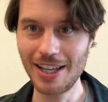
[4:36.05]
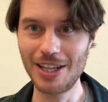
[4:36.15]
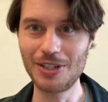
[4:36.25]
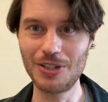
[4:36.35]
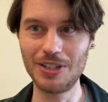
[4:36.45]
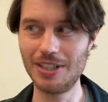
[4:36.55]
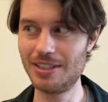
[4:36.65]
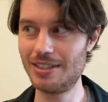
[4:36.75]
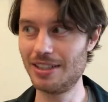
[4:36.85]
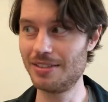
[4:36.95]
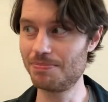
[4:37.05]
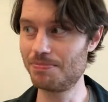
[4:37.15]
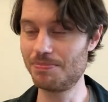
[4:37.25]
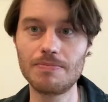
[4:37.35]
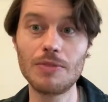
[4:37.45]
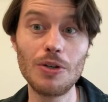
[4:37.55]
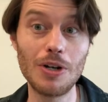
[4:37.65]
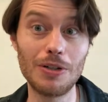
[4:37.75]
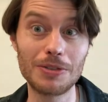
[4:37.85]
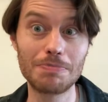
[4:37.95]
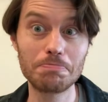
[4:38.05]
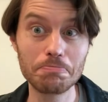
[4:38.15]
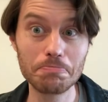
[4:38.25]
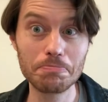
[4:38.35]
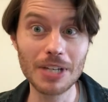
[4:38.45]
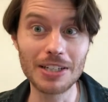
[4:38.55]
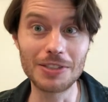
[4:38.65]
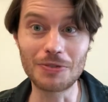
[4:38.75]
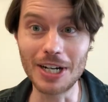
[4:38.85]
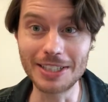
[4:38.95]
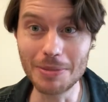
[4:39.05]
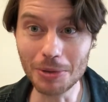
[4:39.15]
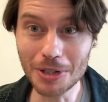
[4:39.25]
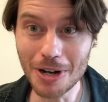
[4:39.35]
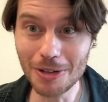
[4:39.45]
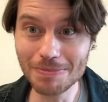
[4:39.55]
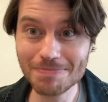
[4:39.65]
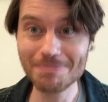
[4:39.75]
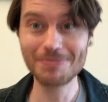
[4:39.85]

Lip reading: It could, who knows? Does Frank Tipler know?